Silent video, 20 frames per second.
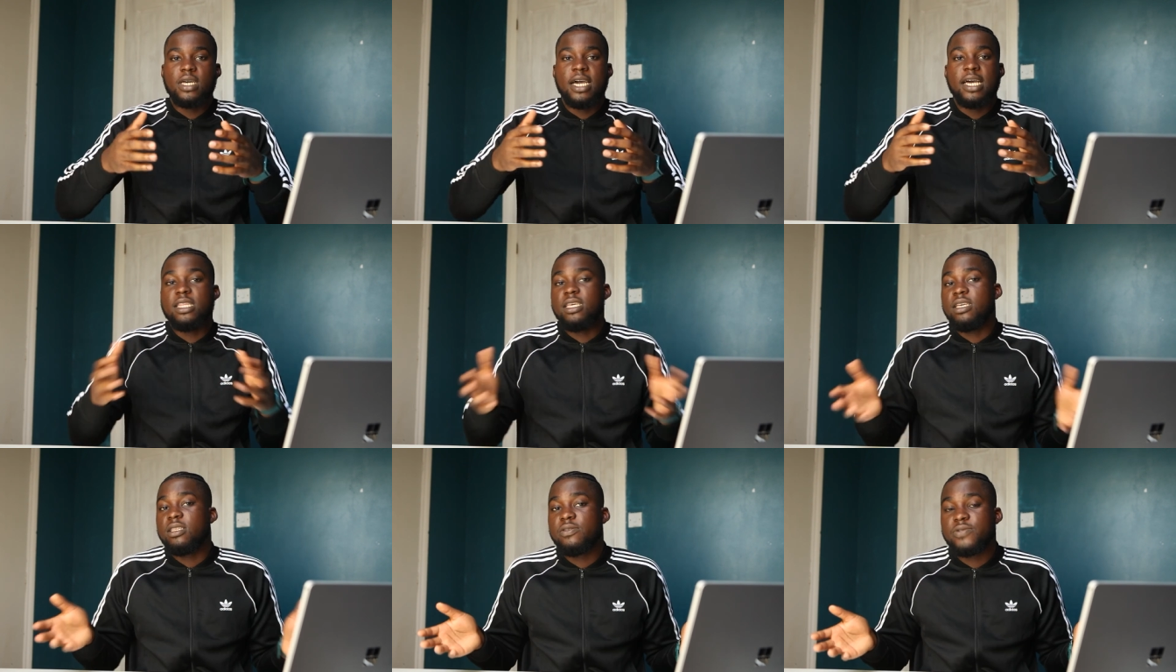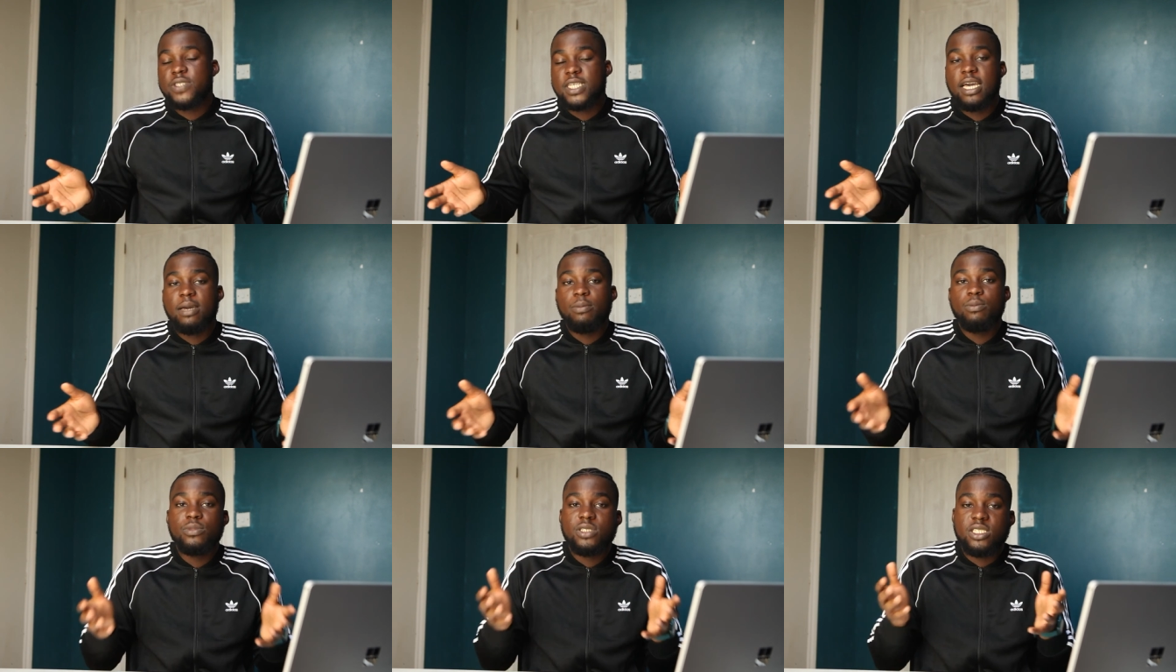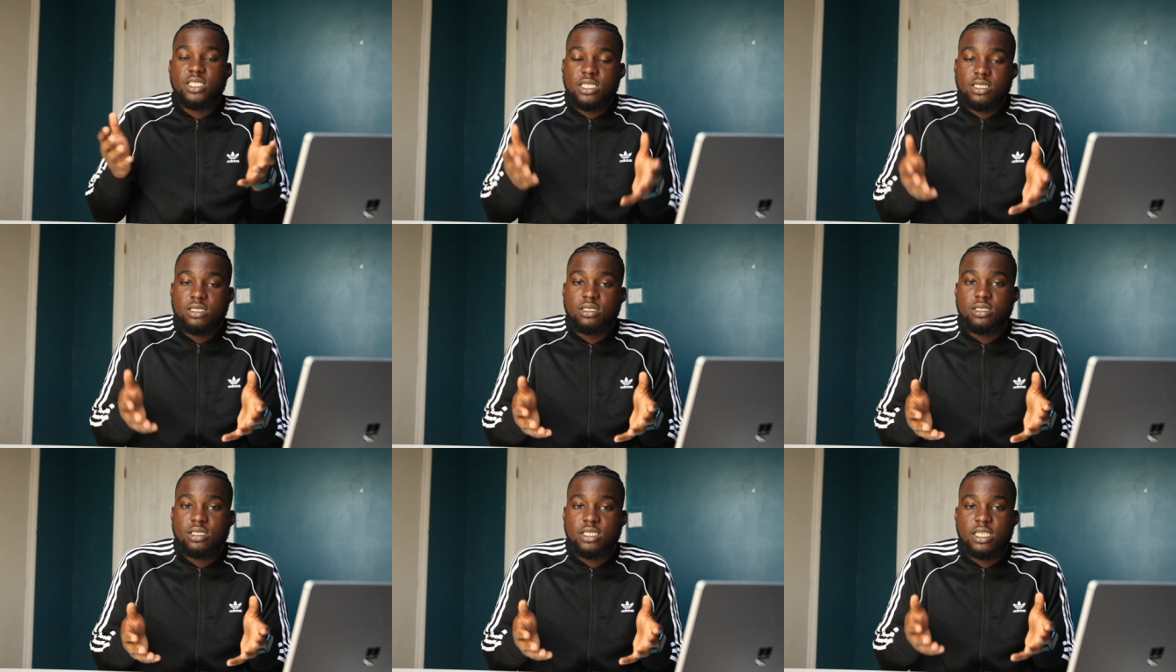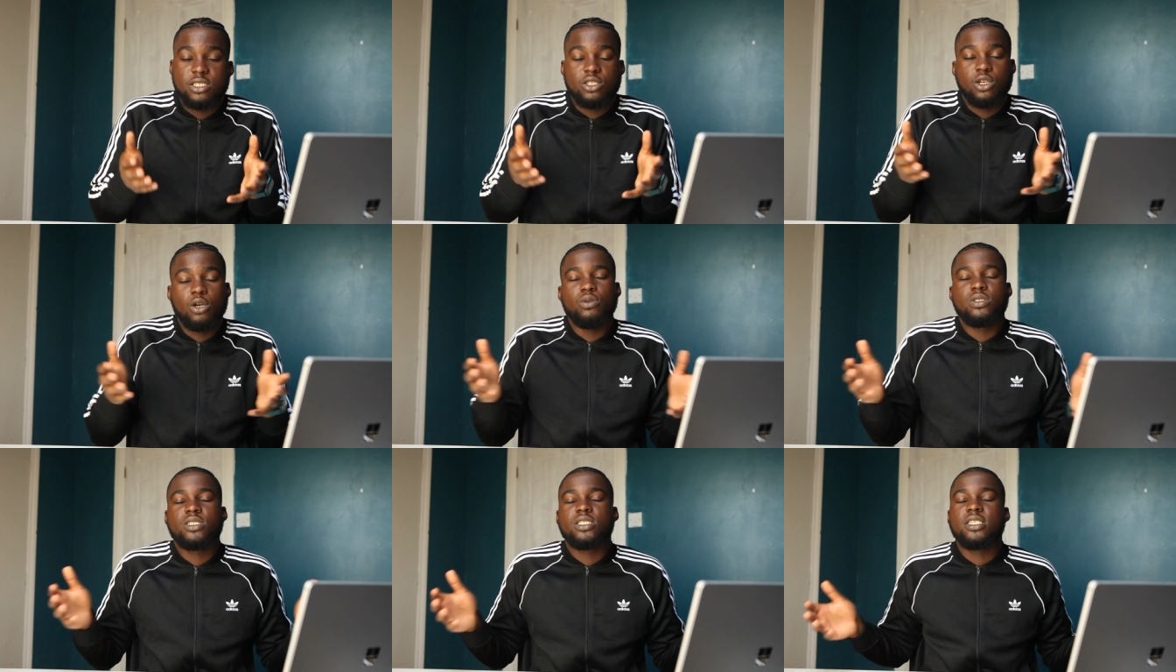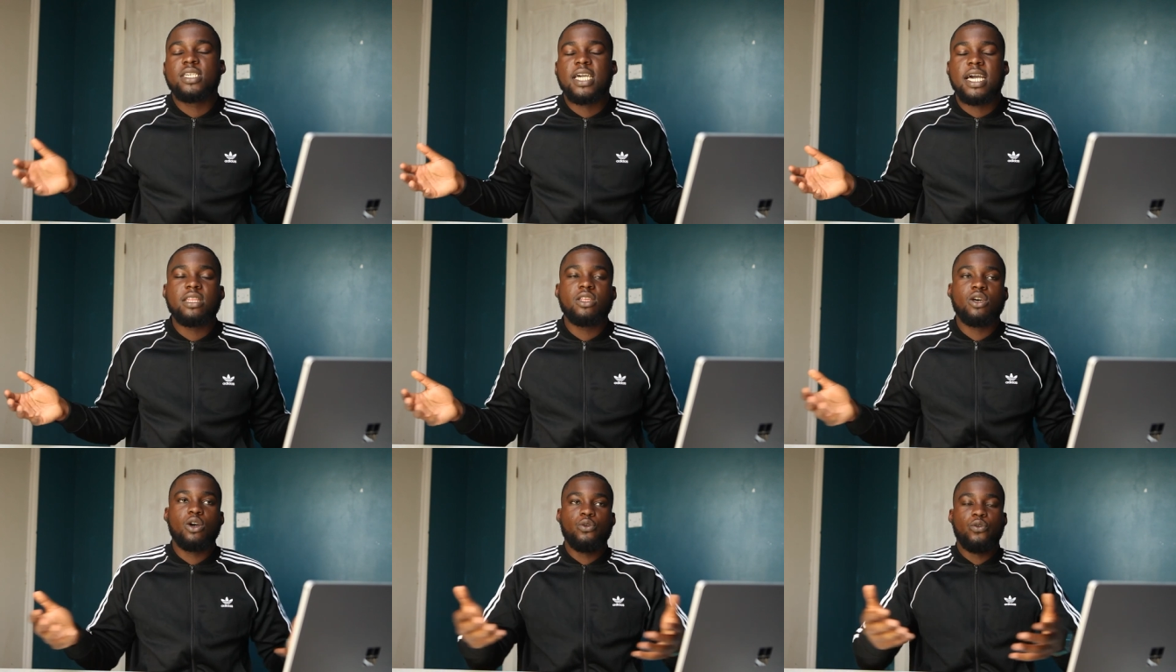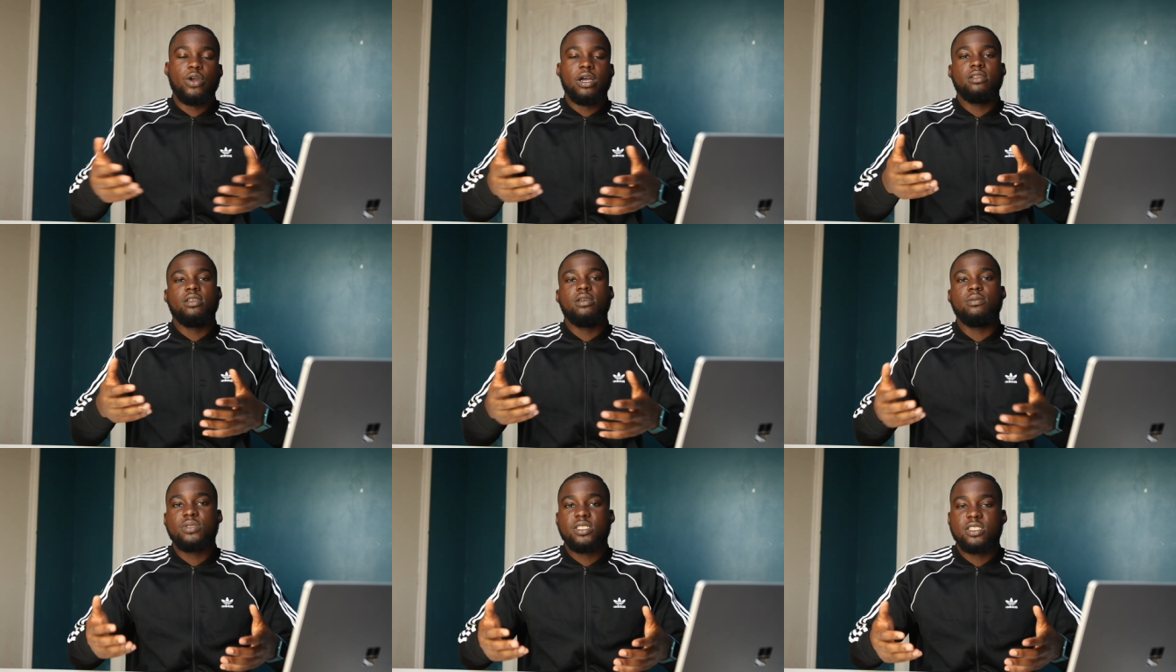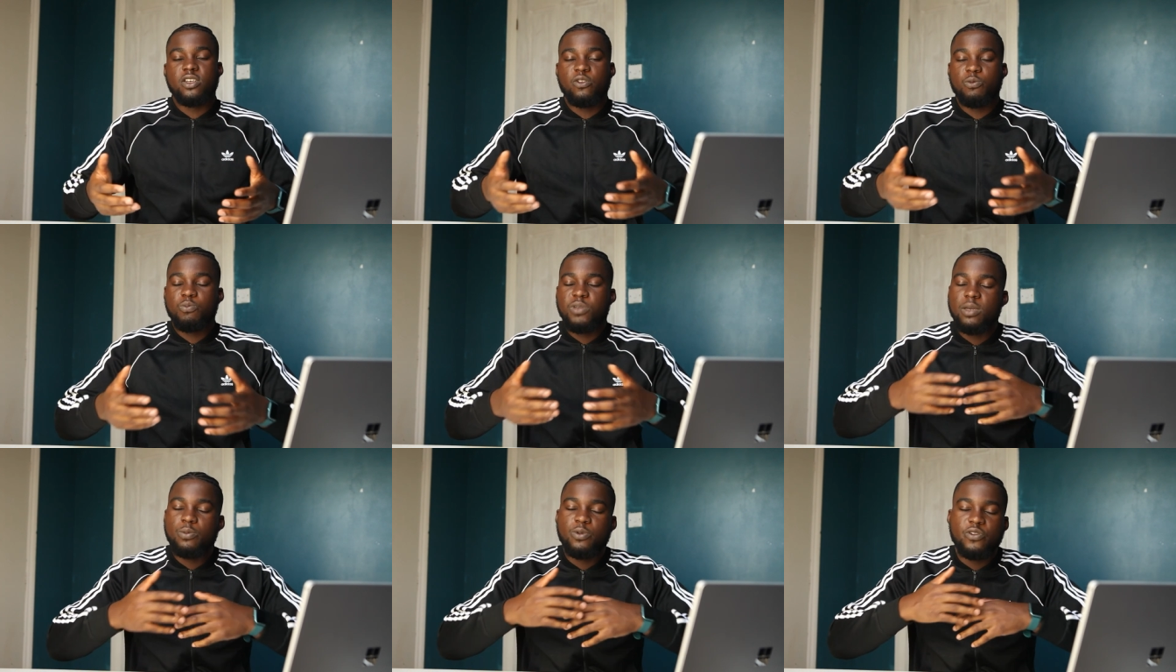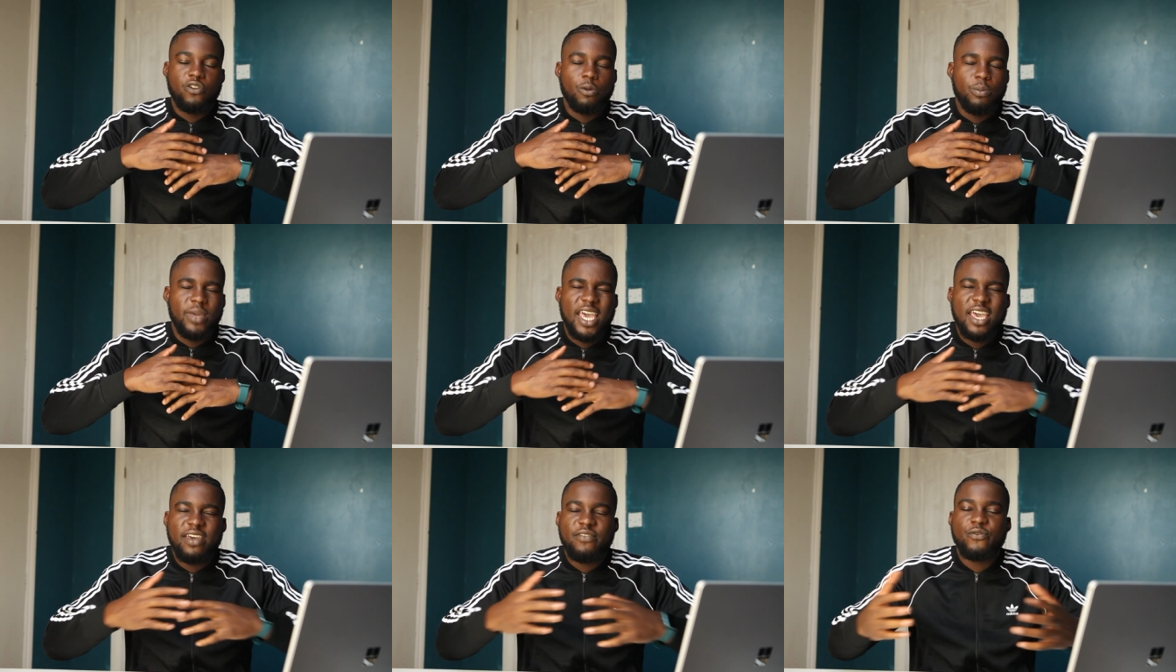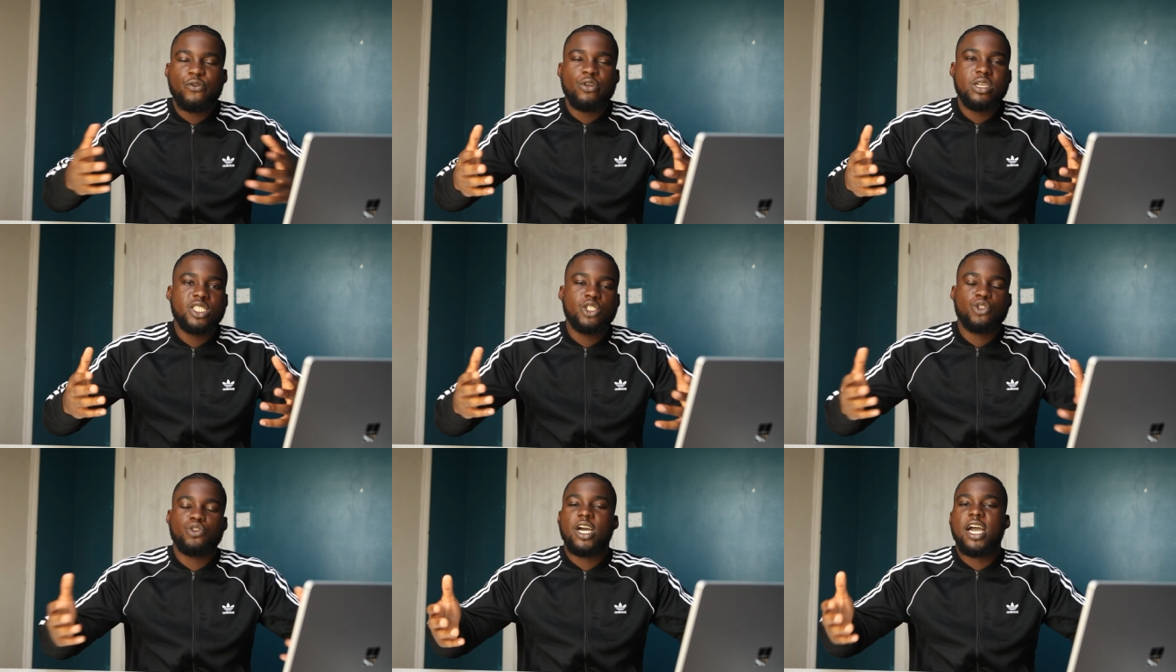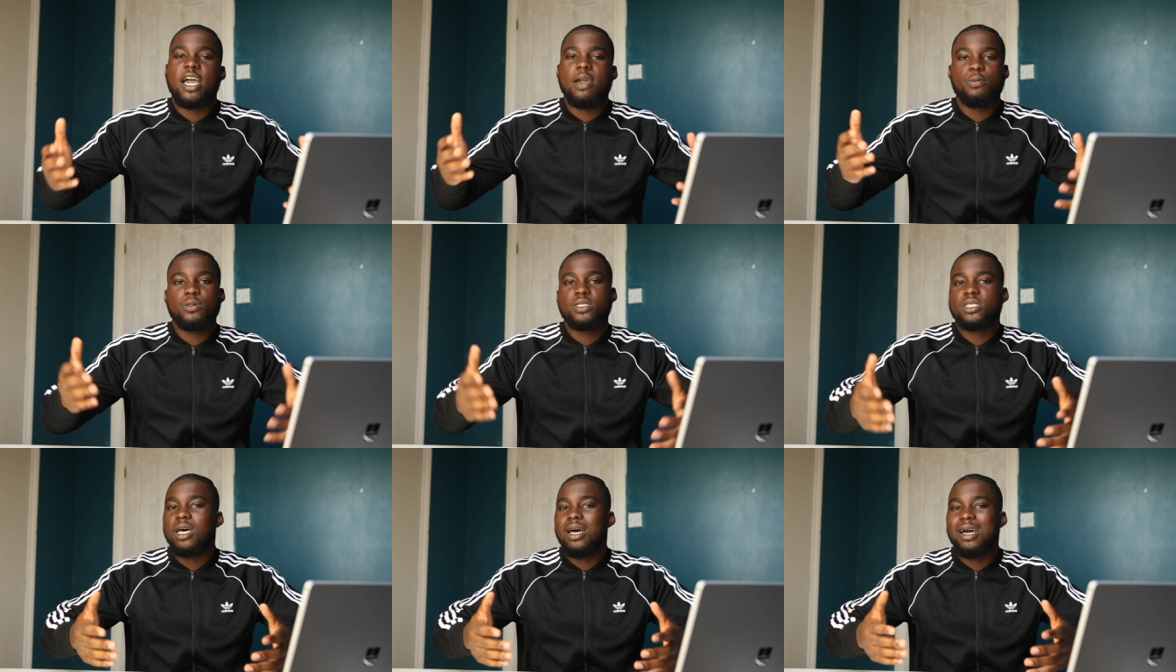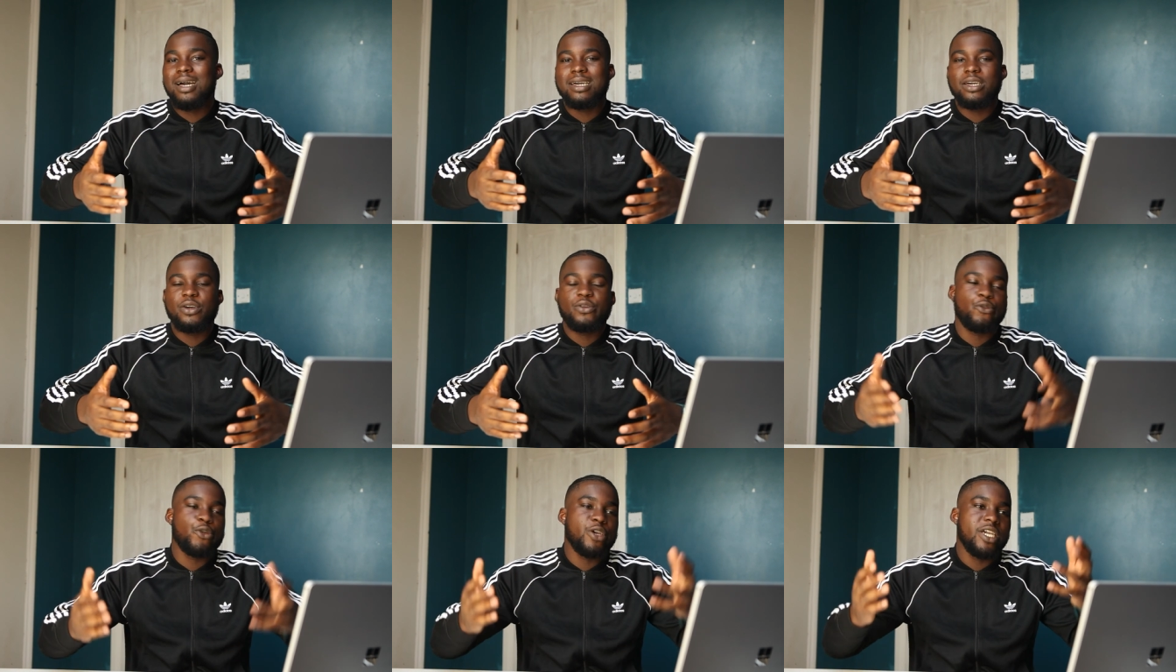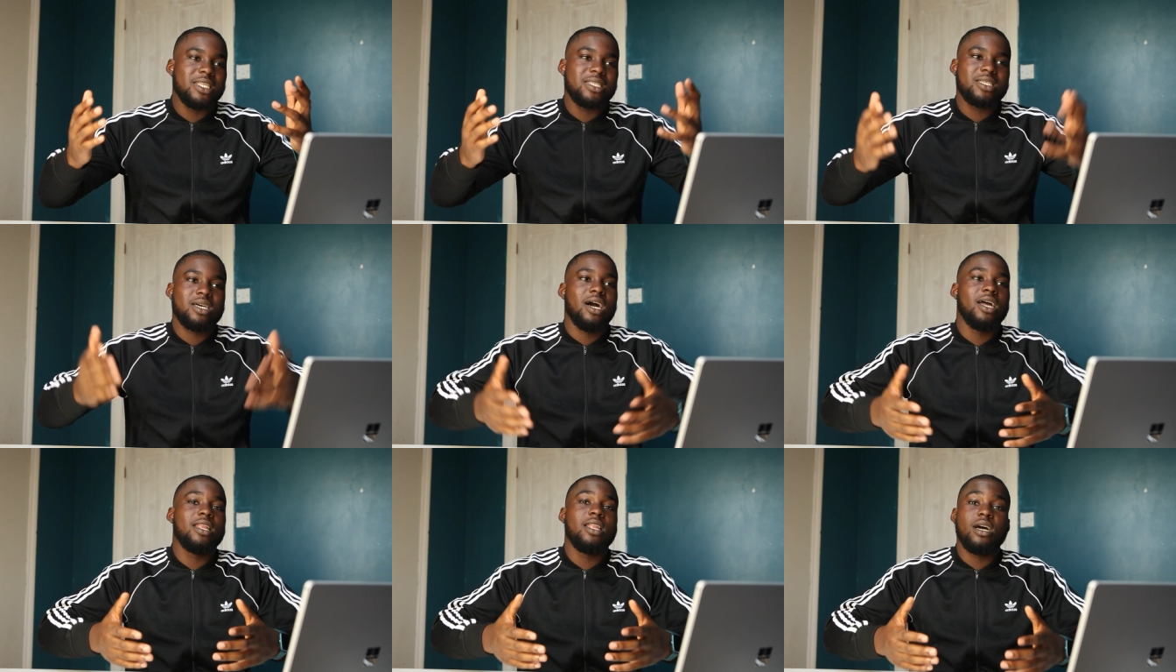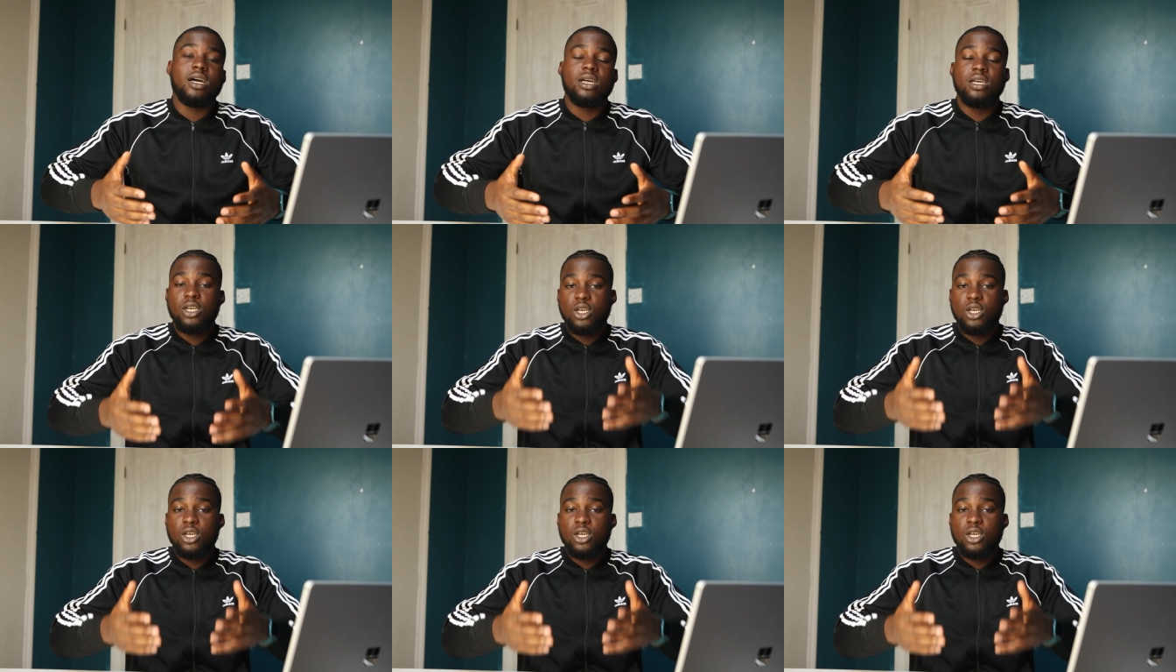At the end of time, Jesus is going to gather around himself people from every tribe, tongue, creed, color,